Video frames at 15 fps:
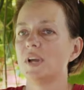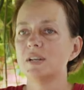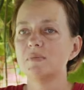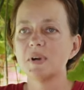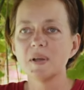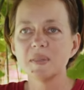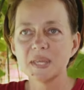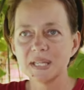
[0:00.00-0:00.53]
Right
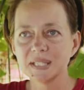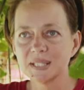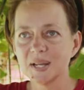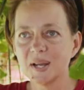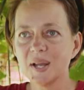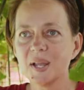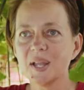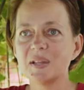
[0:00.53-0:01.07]
about that
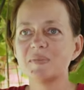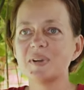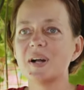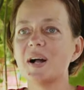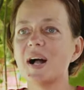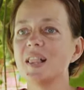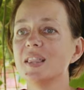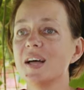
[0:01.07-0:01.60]
time,
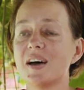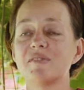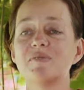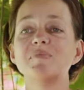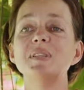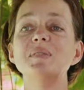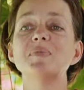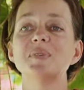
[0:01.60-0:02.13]
a lot
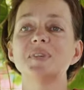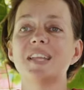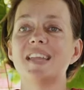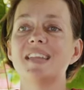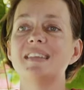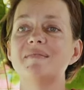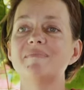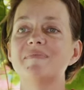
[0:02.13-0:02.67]
of people
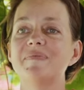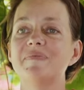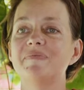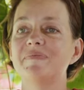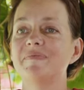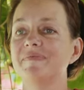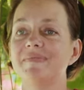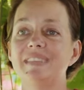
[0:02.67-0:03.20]

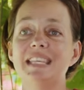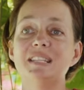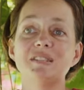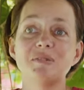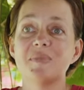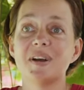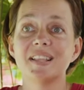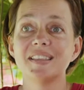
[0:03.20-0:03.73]
came
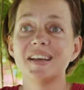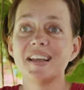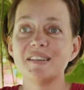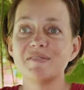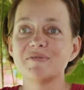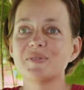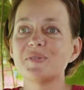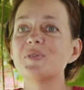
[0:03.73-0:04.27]
into my
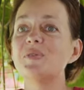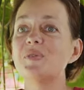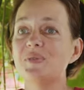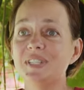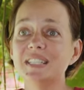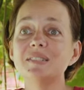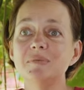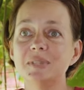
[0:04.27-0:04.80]
life
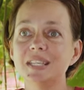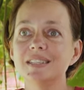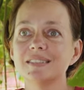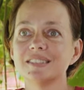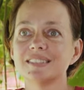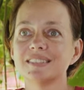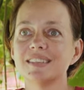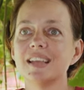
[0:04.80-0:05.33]
who did
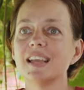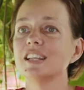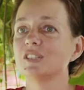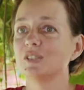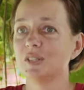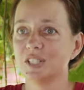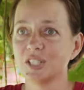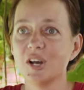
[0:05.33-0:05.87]
bees and
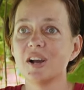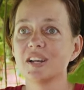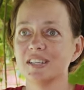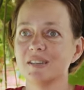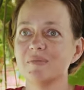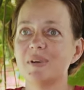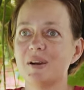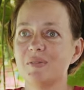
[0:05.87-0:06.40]
started
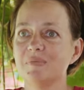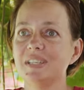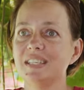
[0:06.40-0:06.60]
talking about